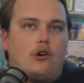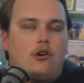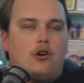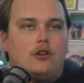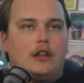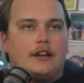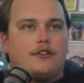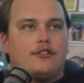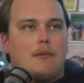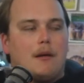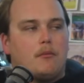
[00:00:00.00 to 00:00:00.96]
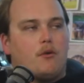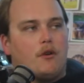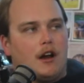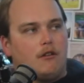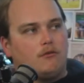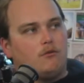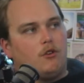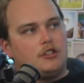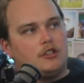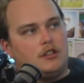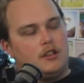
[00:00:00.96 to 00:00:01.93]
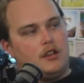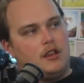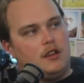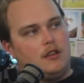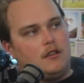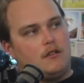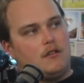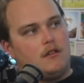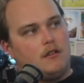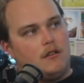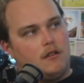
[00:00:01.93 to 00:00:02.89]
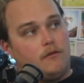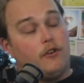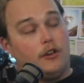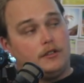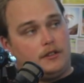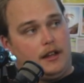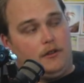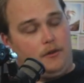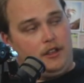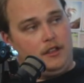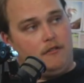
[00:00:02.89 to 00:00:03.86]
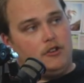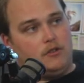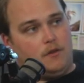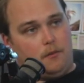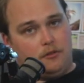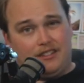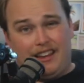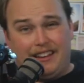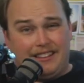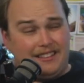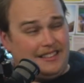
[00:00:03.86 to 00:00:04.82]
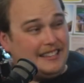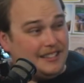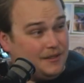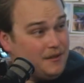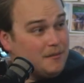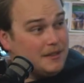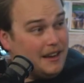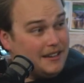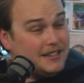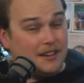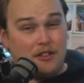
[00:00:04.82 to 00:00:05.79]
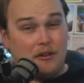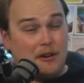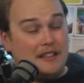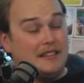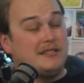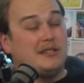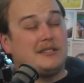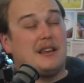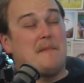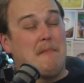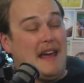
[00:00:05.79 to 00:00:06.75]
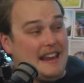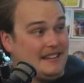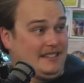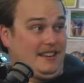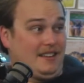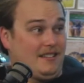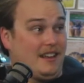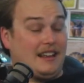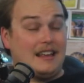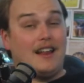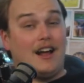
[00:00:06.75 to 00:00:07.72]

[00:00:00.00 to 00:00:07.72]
all I could remember when I watched the first Halloween, the original one, was like, this is from 1973. This looks amazing. Like it